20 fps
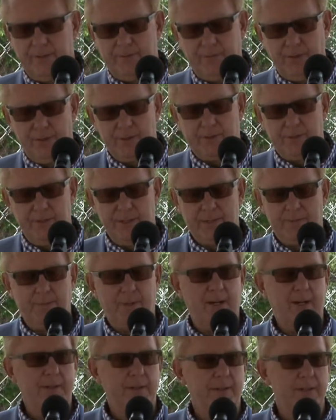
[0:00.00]
first
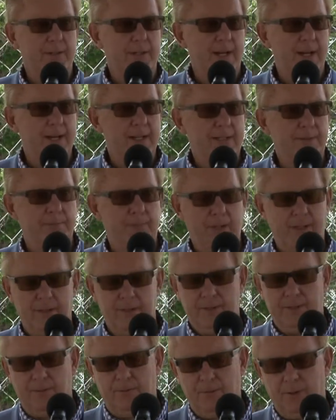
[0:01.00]
responders,
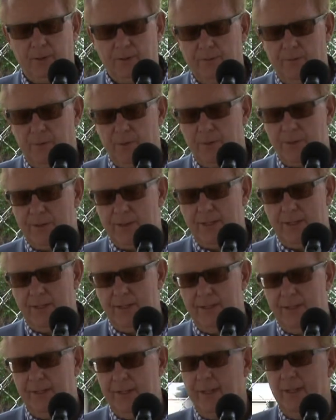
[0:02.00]
hospitals, the Workforce
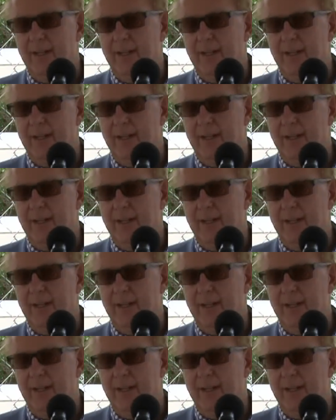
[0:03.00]
Center,